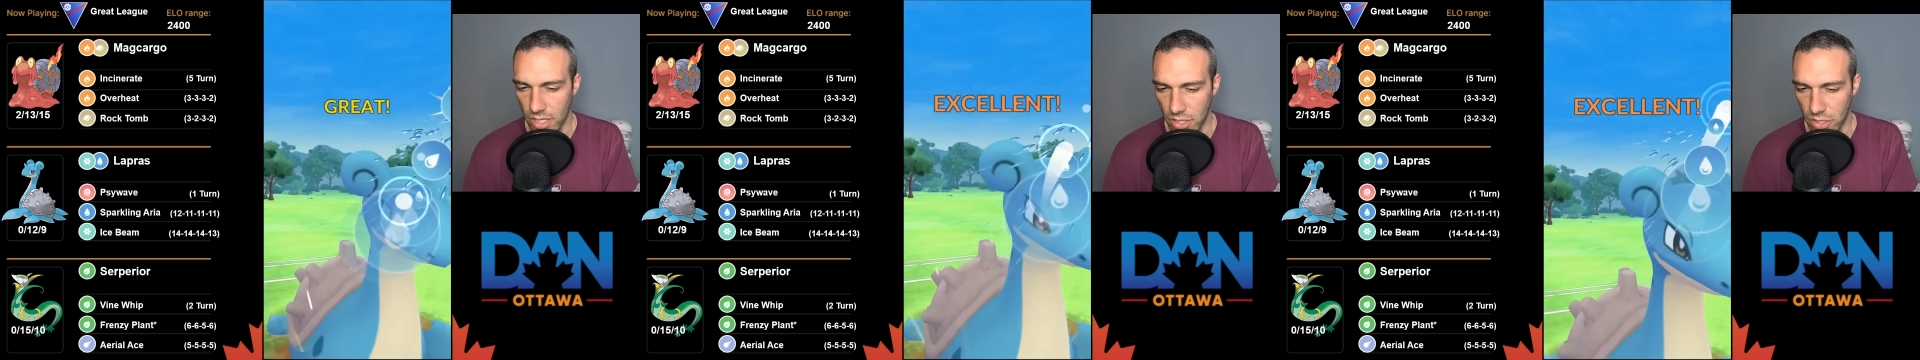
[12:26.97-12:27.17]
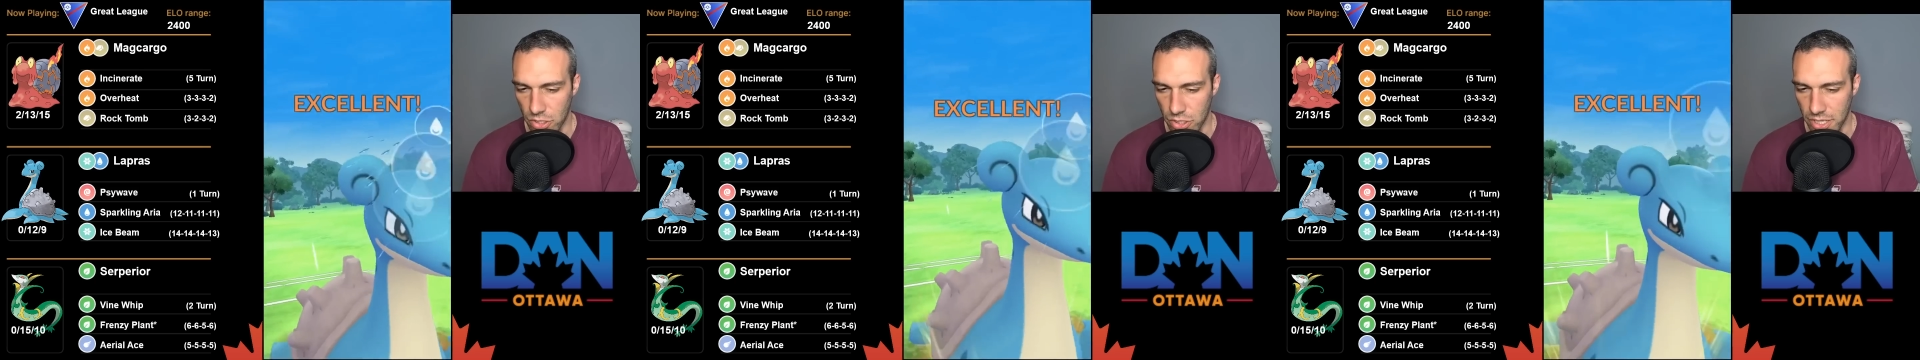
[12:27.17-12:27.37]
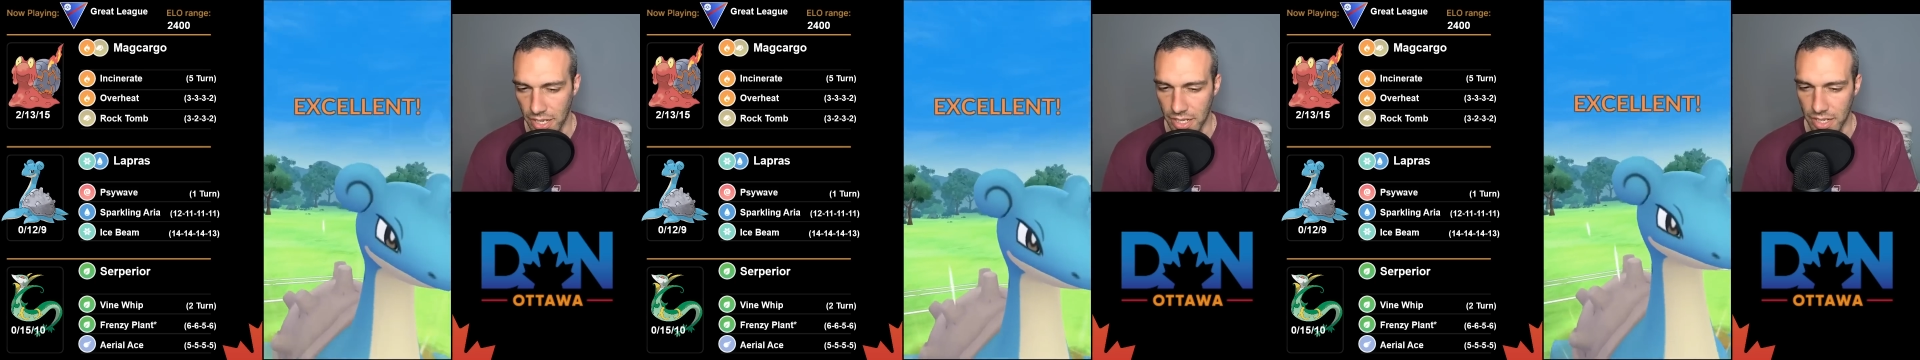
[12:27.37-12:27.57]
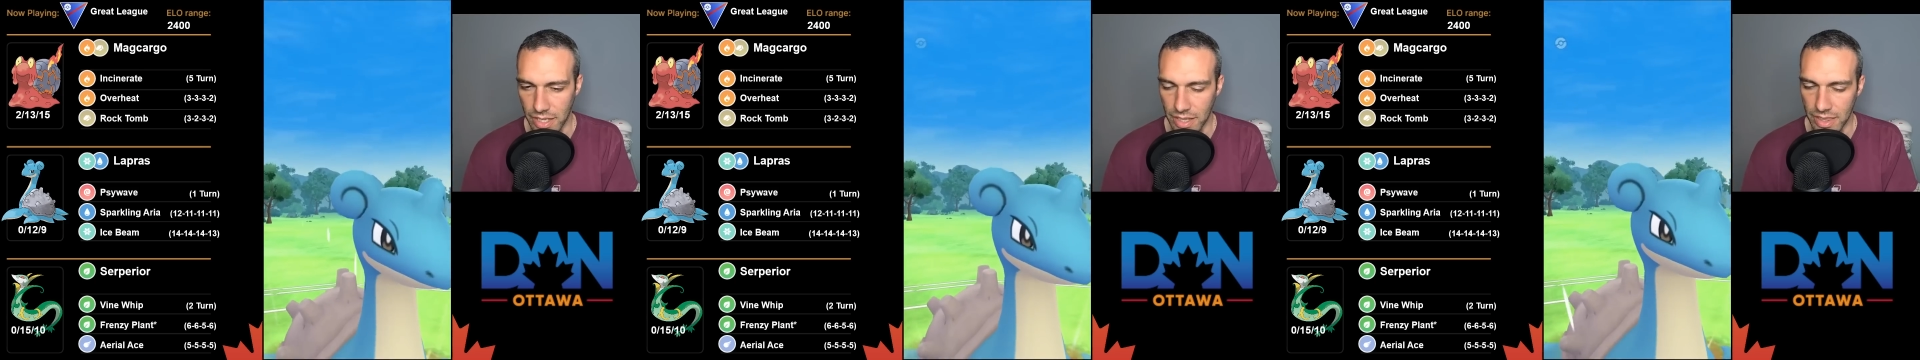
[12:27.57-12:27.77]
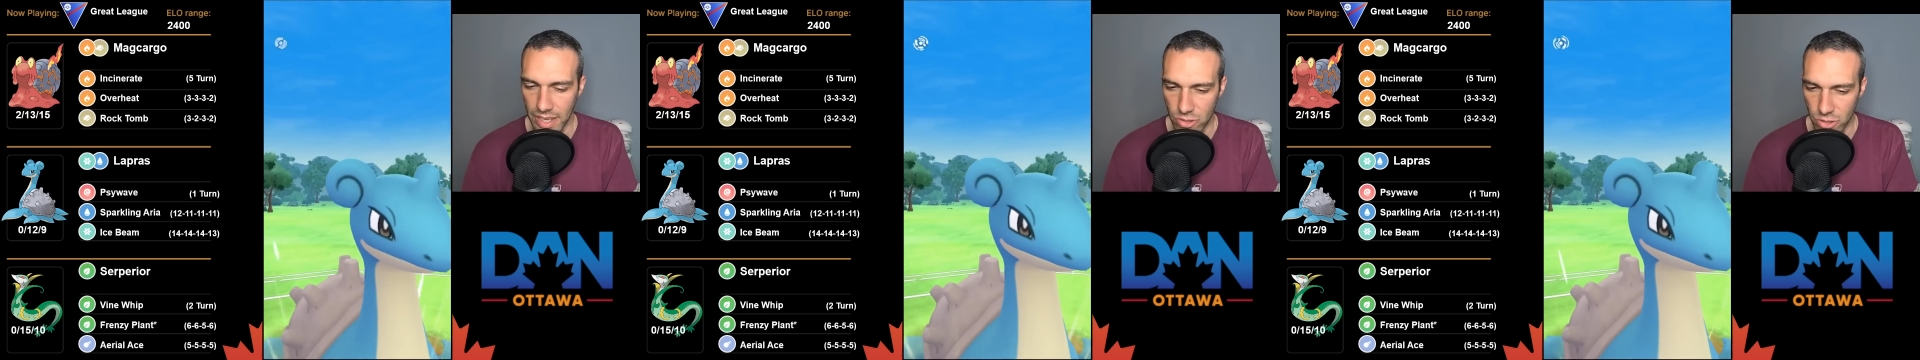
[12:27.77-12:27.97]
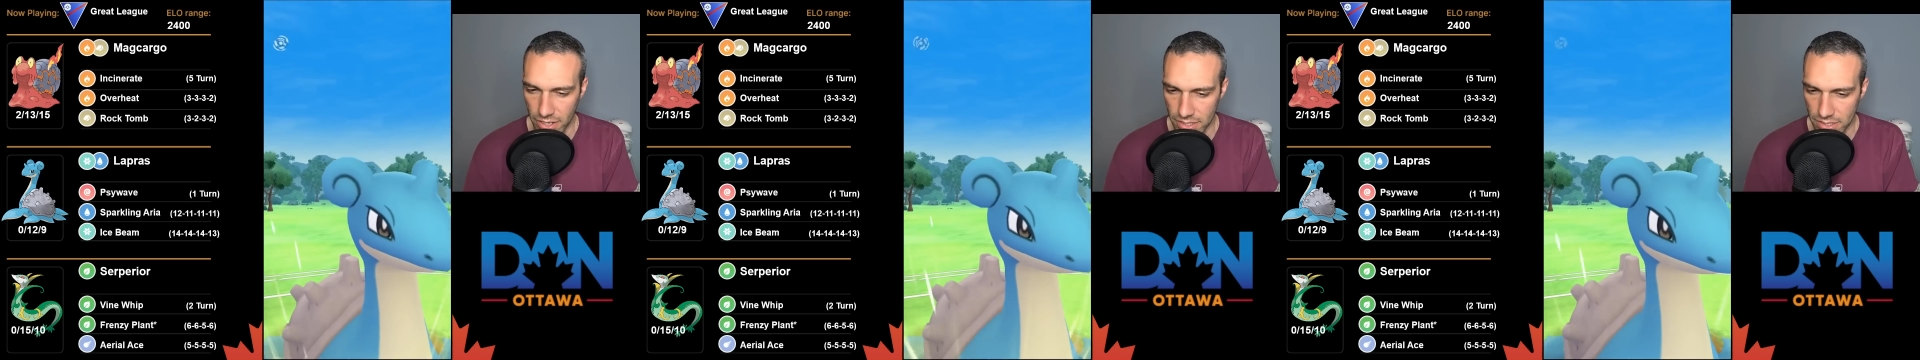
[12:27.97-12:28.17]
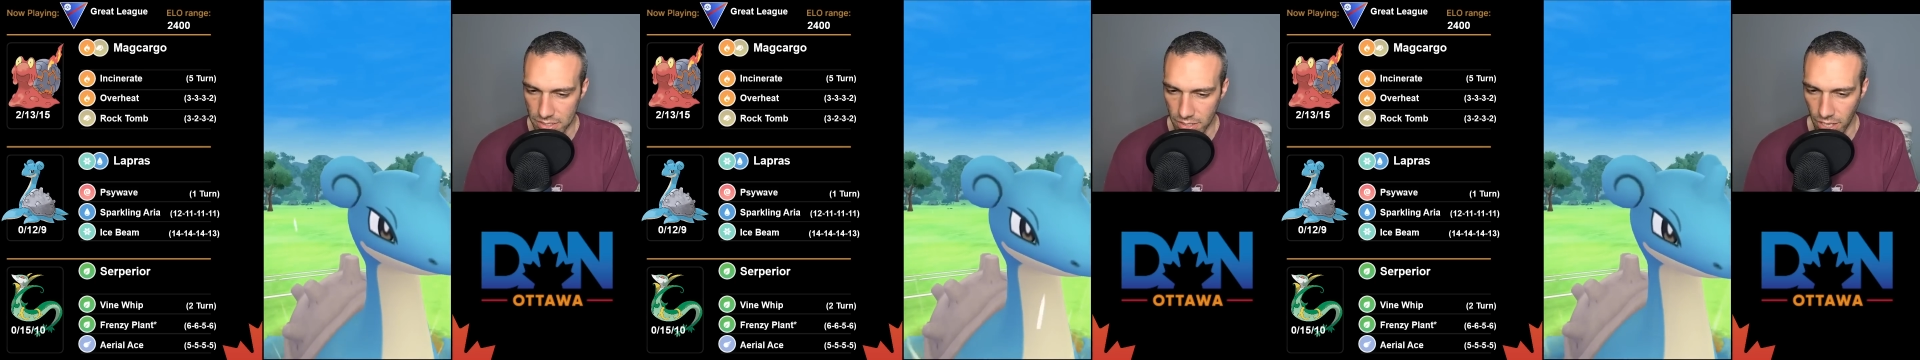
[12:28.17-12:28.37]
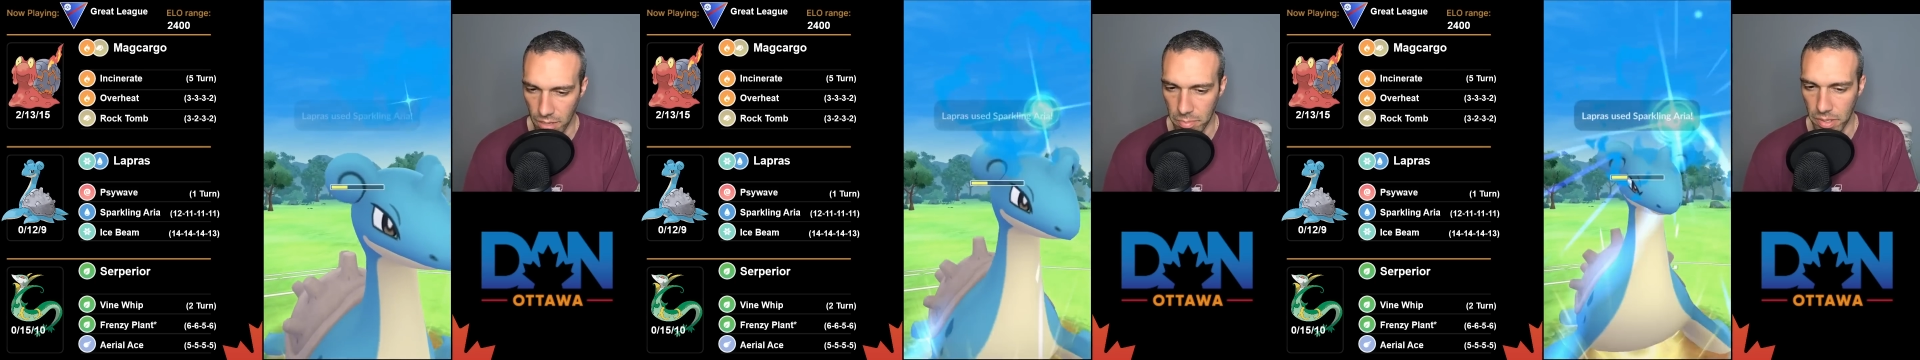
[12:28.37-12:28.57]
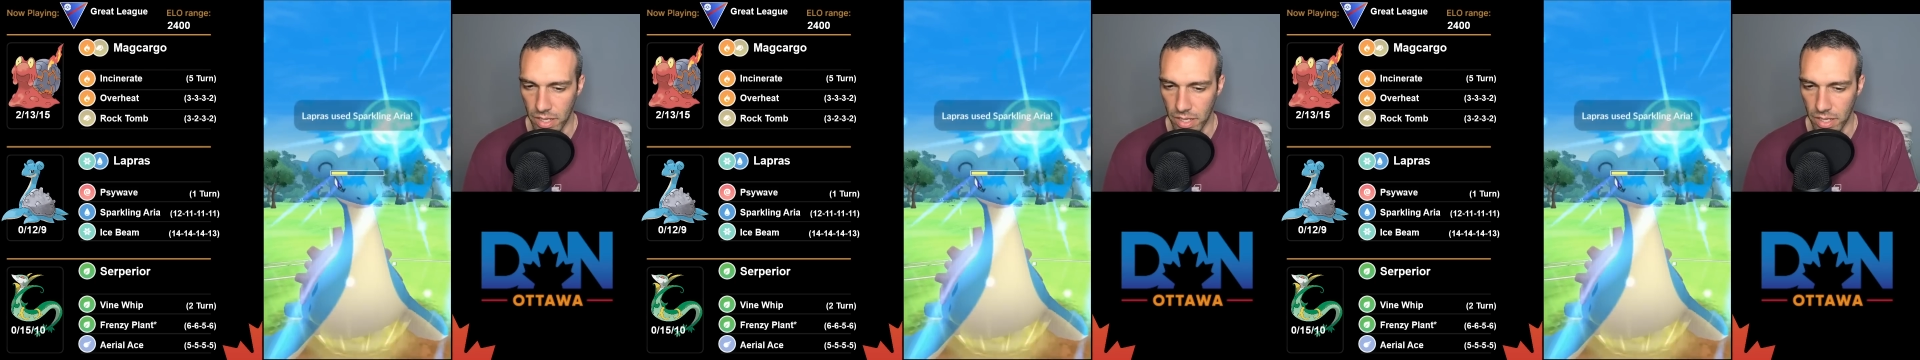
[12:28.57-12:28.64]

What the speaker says: on your second and then try and snipe.